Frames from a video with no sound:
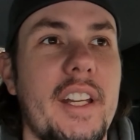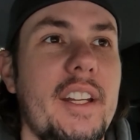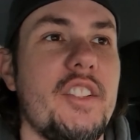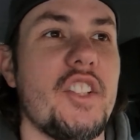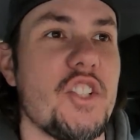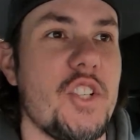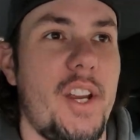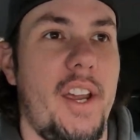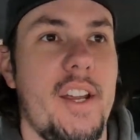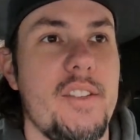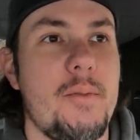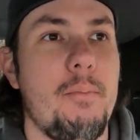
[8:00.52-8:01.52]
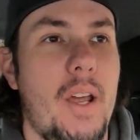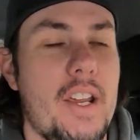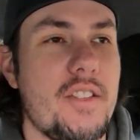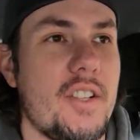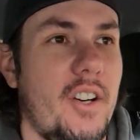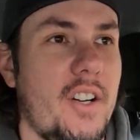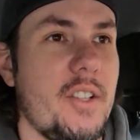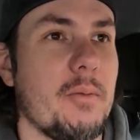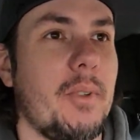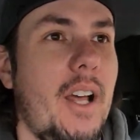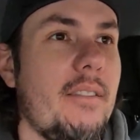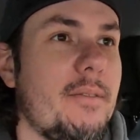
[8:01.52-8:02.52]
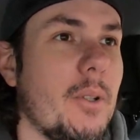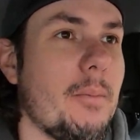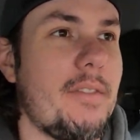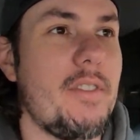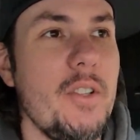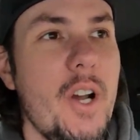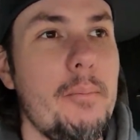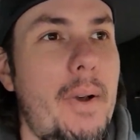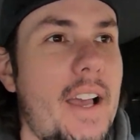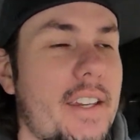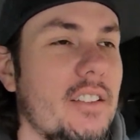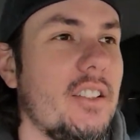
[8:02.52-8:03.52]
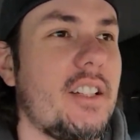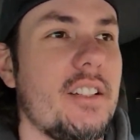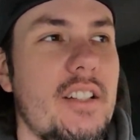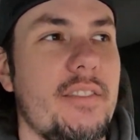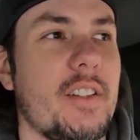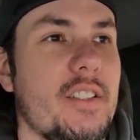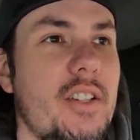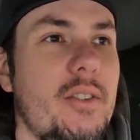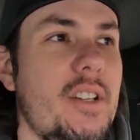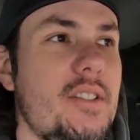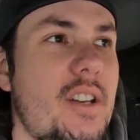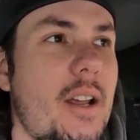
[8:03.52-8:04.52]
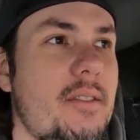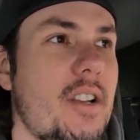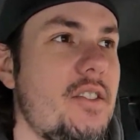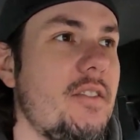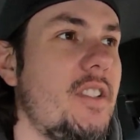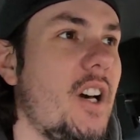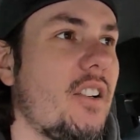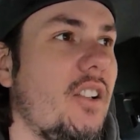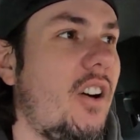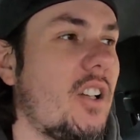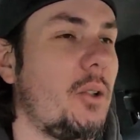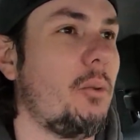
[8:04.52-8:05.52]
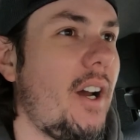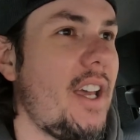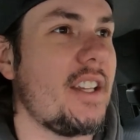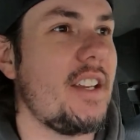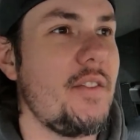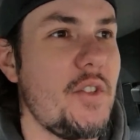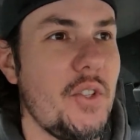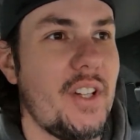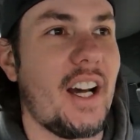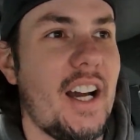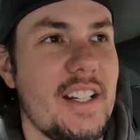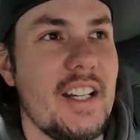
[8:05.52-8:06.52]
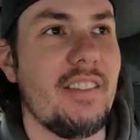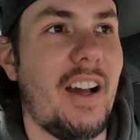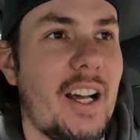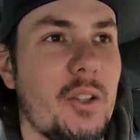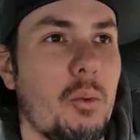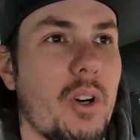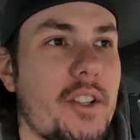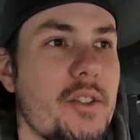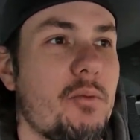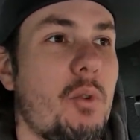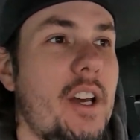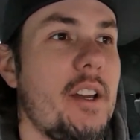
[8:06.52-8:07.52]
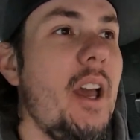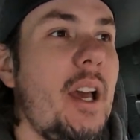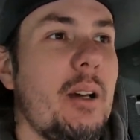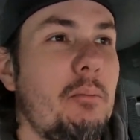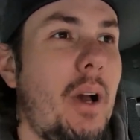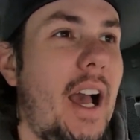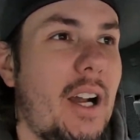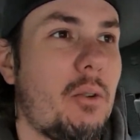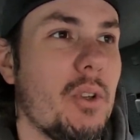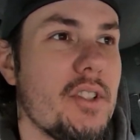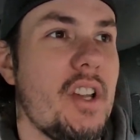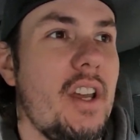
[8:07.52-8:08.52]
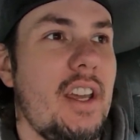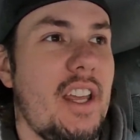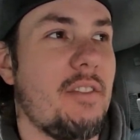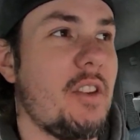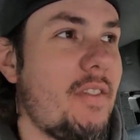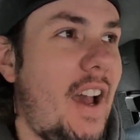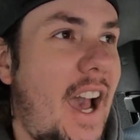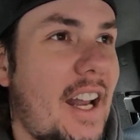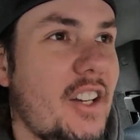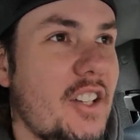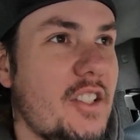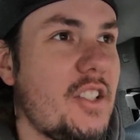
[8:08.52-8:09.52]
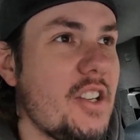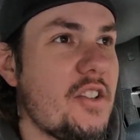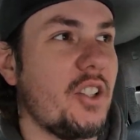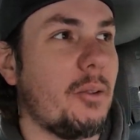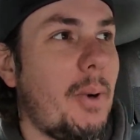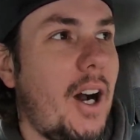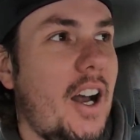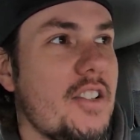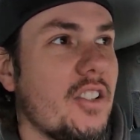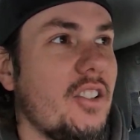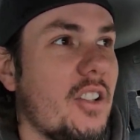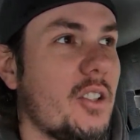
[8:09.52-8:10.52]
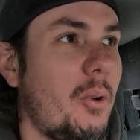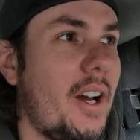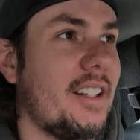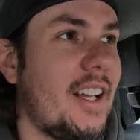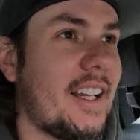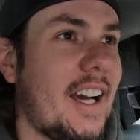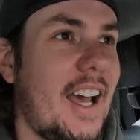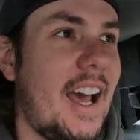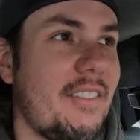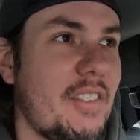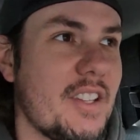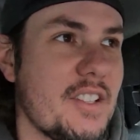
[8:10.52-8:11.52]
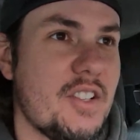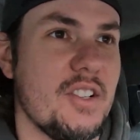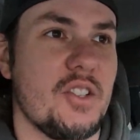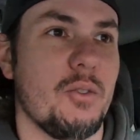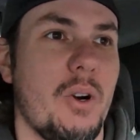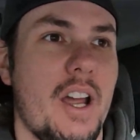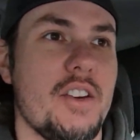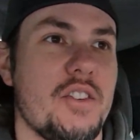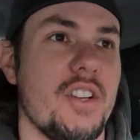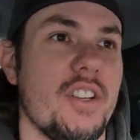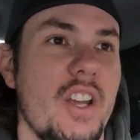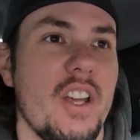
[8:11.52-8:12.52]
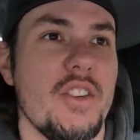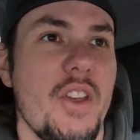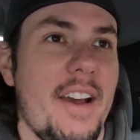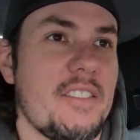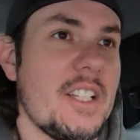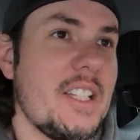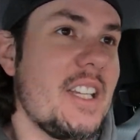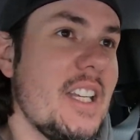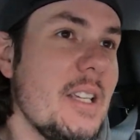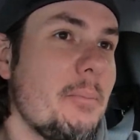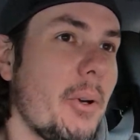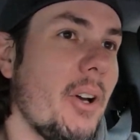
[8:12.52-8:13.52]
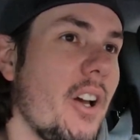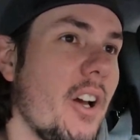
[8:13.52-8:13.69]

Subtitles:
need to change based on your platform. If you go back and look at different tuning steps that you've done along the way, it gives you an idea of how to work your way backwards. If you've added additional mods along the way, like I have in this situation, you have to keep